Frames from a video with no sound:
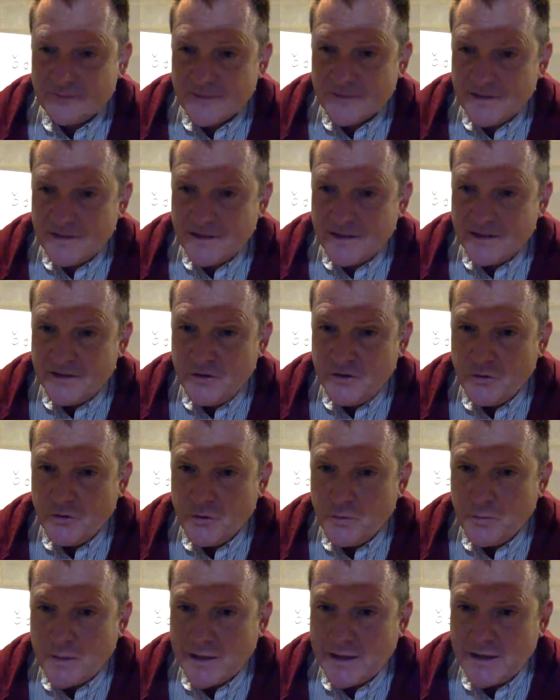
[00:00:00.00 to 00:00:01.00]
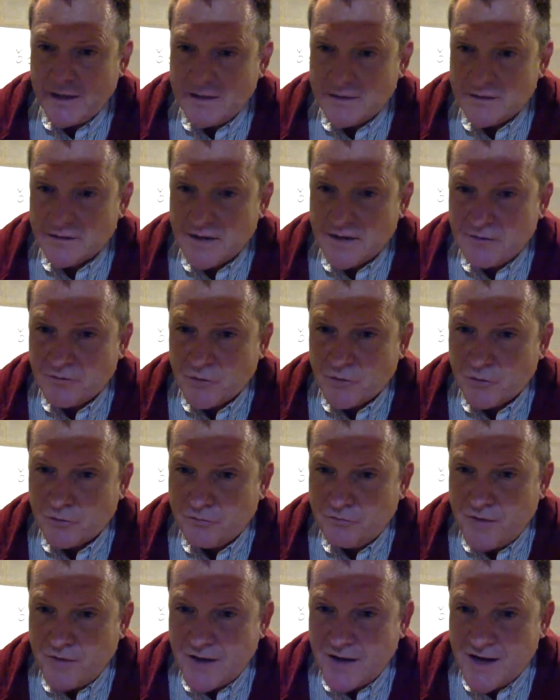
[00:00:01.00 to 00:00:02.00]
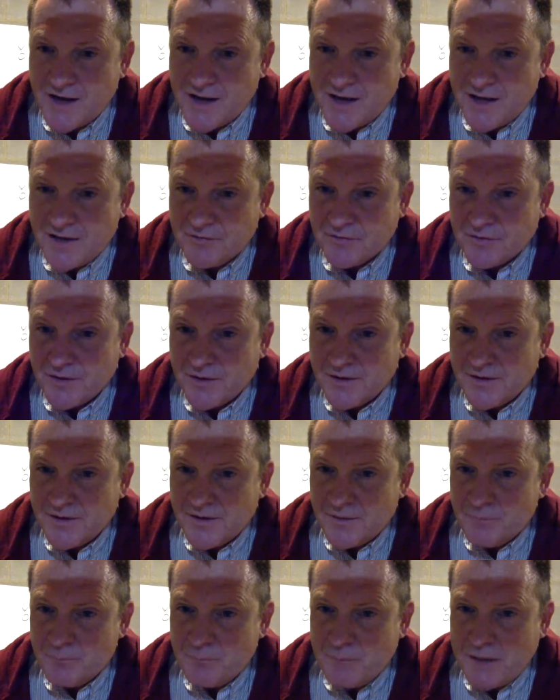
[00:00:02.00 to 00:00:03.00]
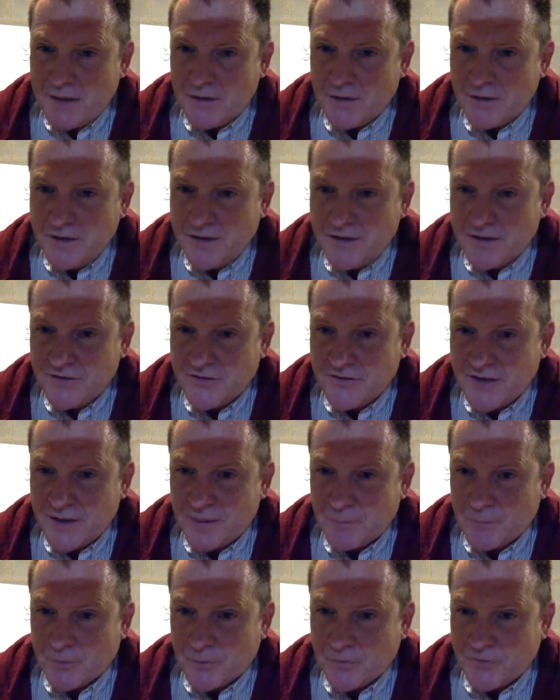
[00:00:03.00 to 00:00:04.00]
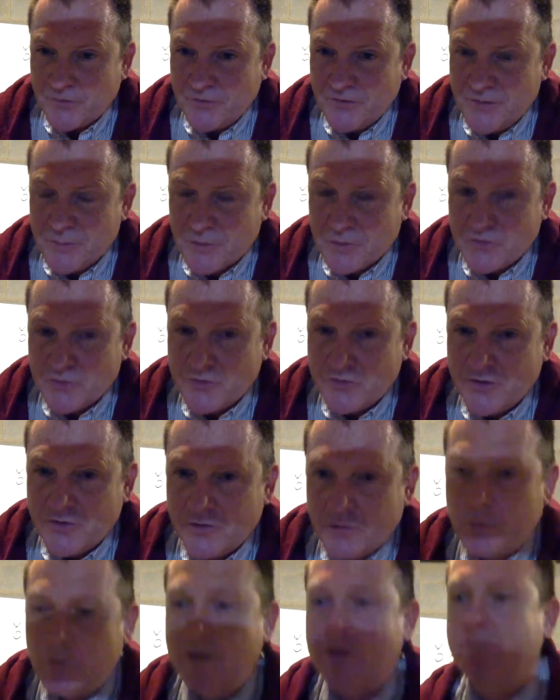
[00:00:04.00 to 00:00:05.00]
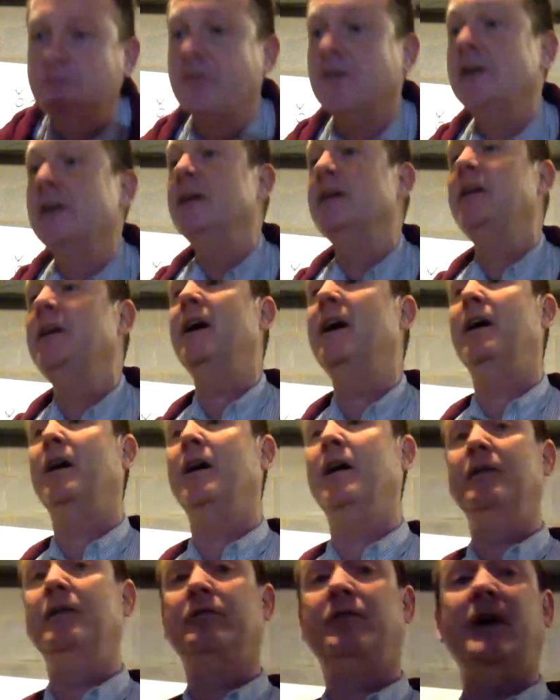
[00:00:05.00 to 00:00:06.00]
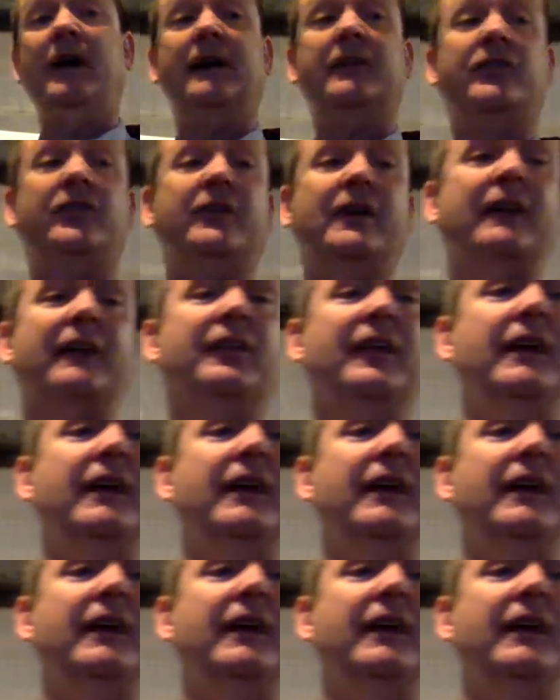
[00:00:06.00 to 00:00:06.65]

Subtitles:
Can you do a level 5 parity example similar to the quiz? Yeah, in fact, I think